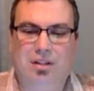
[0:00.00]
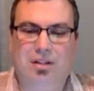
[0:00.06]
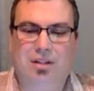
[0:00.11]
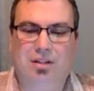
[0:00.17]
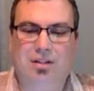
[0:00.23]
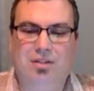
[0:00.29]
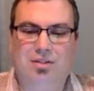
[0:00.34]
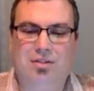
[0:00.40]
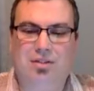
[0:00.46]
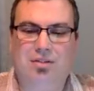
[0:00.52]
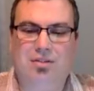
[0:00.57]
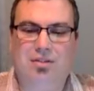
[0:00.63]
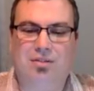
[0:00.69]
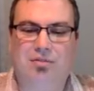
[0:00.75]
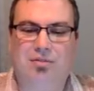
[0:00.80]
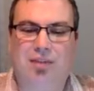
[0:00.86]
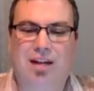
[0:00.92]
This is,
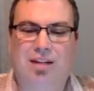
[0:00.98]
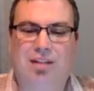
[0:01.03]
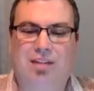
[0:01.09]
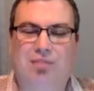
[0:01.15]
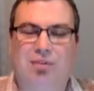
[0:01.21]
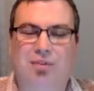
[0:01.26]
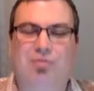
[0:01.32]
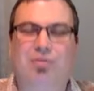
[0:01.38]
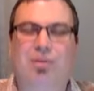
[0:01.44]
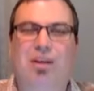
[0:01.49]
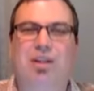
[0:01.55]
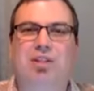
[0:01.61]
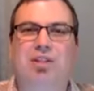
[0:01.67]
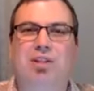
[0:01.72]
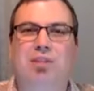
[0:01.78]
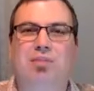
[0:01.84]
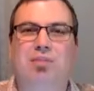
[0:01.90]
in fact, a
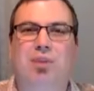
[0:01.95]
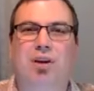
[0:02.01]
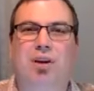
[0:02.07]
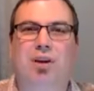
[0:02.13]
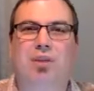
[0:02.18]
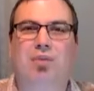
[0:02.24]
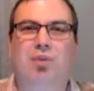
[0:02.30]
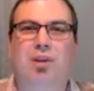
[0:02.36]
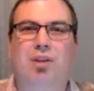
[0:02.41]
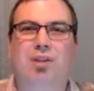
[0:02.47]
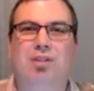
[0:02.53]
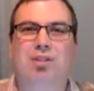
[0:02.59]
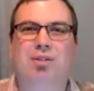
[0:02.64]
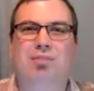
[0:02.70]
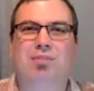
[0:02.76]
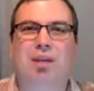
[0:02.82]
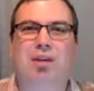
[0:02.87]
reflection upon what has
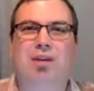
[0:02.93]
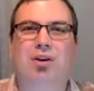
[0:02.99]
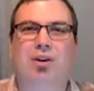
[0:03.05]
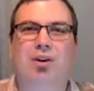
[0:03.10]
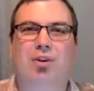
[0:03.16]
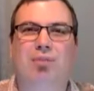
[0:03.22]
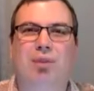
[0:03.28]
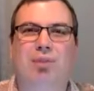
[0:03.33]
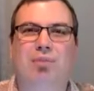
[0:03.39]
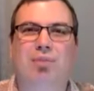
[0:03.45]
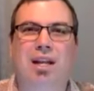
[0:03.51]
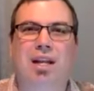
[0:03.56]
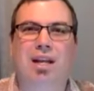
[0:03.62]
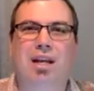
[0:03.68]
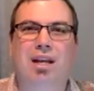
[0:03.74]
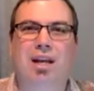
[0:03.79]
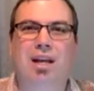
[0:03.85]
been called by
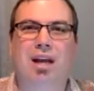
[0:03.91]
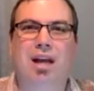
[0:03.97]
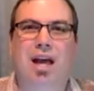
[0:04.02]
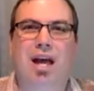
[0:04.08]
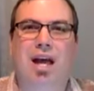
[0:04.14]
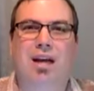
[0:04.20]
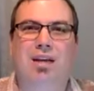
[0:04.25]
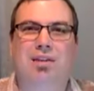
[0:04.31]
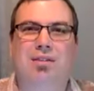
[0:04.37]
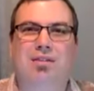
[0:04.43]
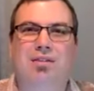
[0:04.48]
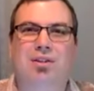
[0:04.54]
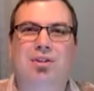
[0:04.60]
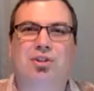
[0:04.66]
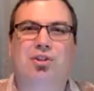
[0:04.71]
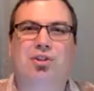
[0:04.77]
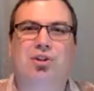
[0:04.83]
many as
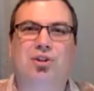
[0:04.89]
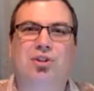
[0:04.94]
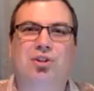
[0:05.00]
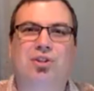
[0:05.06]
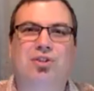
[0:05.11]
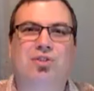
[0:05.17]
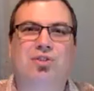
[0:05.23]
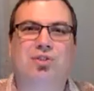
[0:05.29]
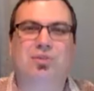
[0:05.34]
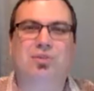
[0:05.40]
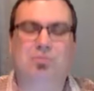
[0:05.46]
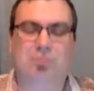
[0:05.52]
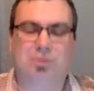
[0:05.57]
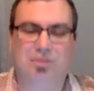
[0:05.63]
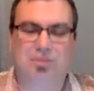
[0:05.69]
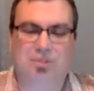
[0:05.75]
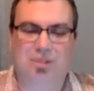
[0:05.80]
the church's
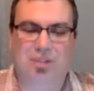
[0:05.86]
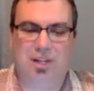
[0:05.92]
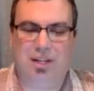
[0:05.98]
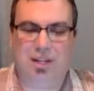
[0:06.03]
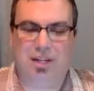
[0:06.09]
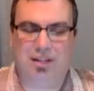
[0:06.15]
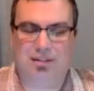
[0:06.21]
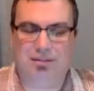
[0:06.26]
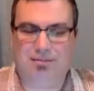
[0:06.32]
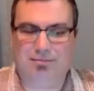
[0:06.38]
birthday.